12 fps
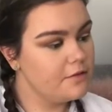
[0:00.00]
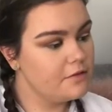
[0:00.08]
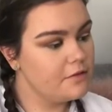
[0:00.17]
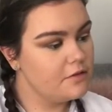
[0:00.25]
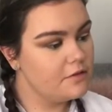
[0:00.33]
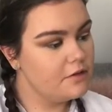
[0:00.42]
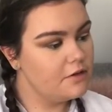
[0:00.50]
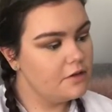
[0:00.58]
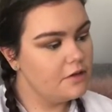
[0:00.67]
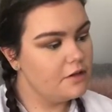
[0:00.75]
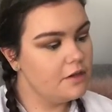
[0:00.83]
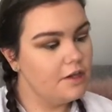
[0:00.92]

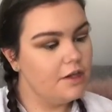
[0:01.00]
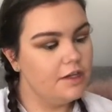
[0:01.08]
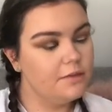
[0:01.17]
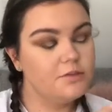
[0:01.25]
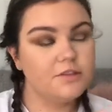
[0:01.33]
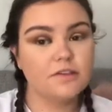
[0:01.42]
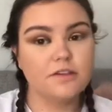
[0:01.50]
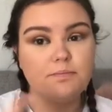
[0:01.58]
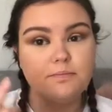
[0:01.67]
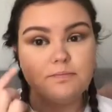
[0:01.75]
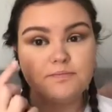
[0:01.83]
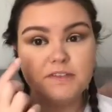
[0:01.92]
and I'm just going
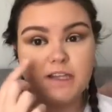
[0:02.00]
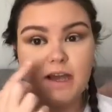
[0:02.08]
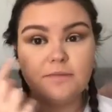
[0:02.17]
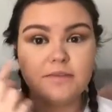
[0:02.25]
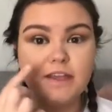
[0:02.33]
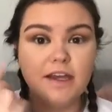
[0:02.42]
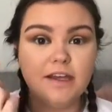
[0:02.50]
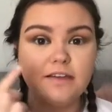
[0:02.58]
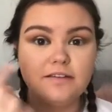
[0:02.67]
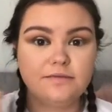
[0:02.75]
to tap that